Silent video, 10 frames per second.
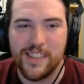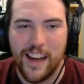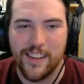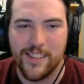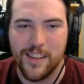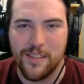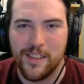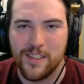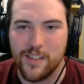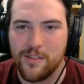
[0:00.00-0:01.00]
Now nah, there's a
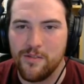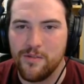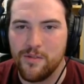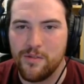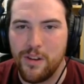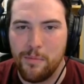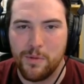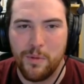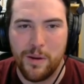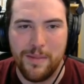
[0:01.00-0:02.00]
there's a
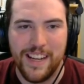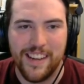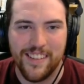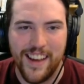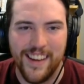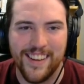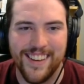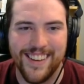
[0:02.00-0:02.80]
crumbled one immediately.